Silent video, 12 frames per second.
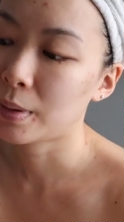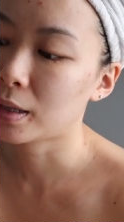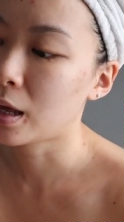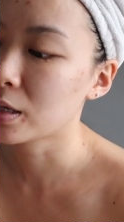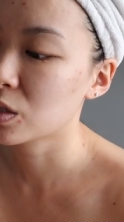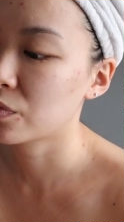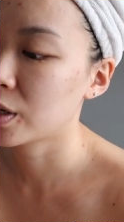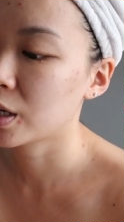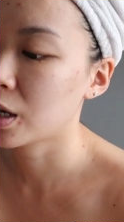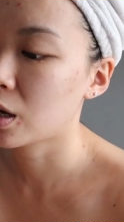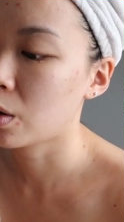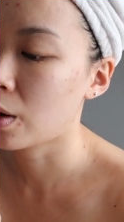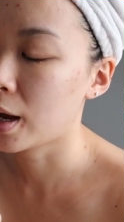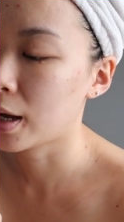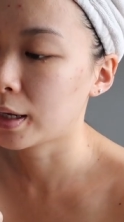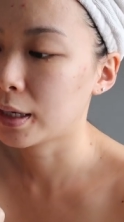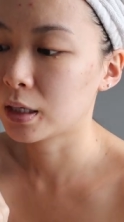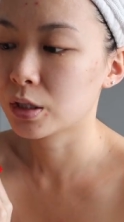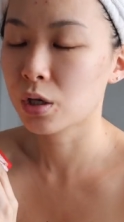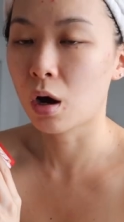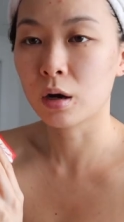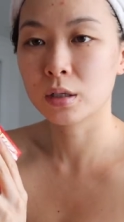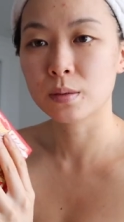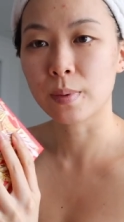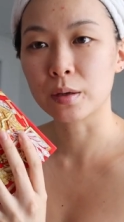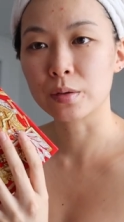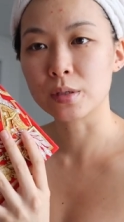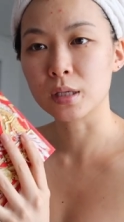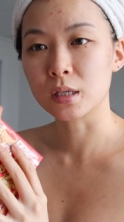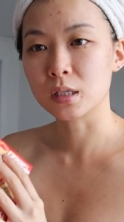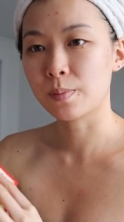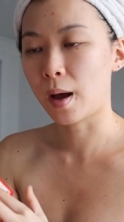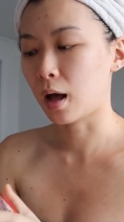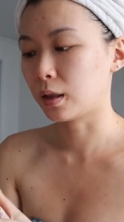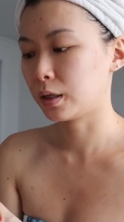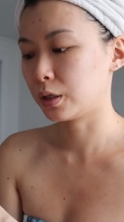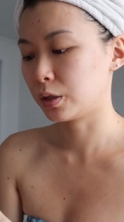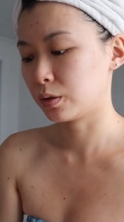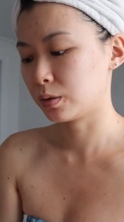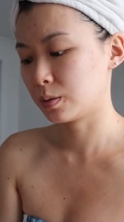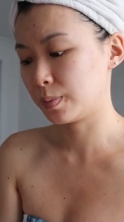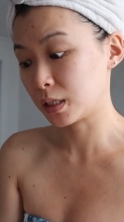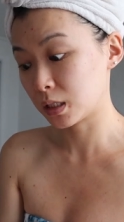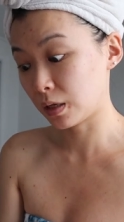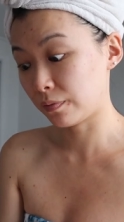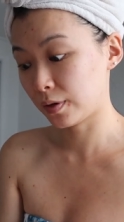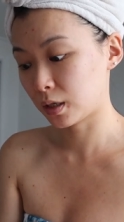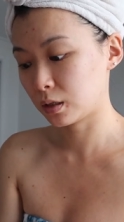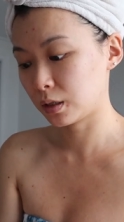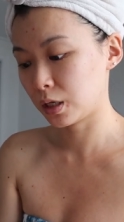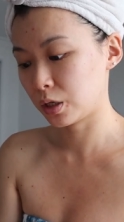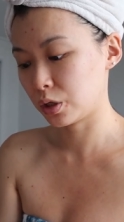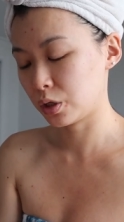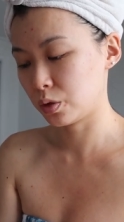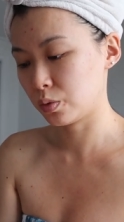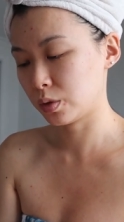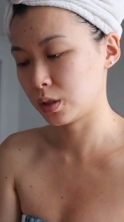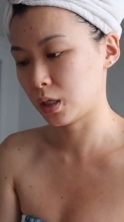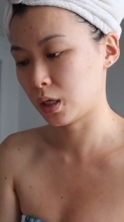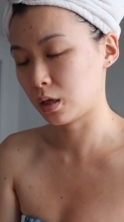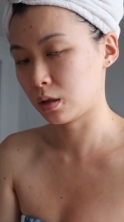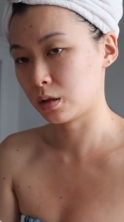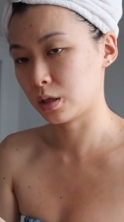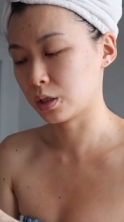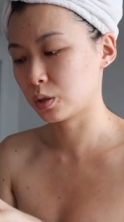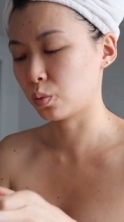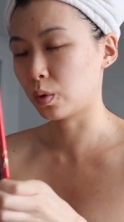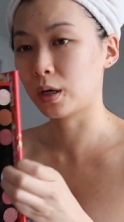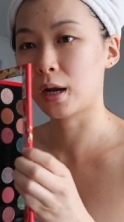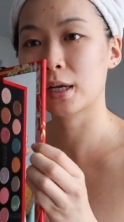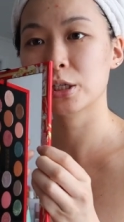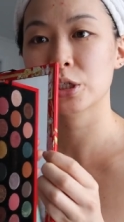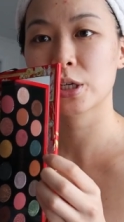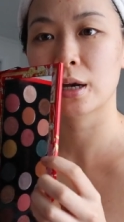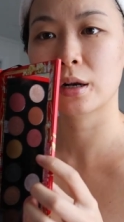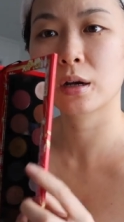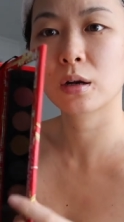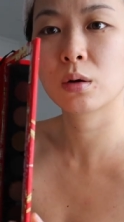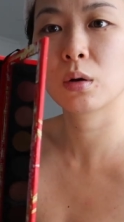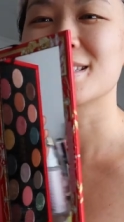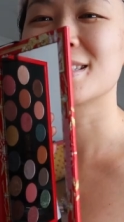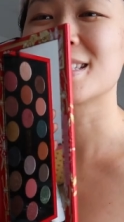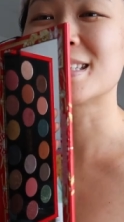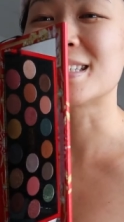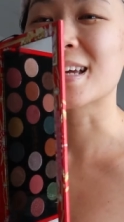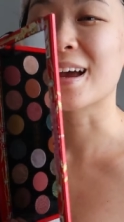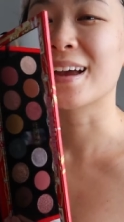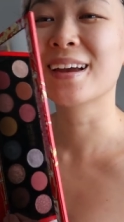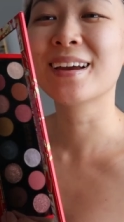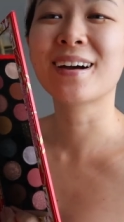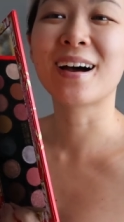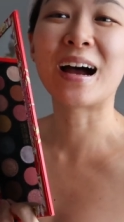It might last video, I talked about using this palette specifically using this one eyeshadow. Today,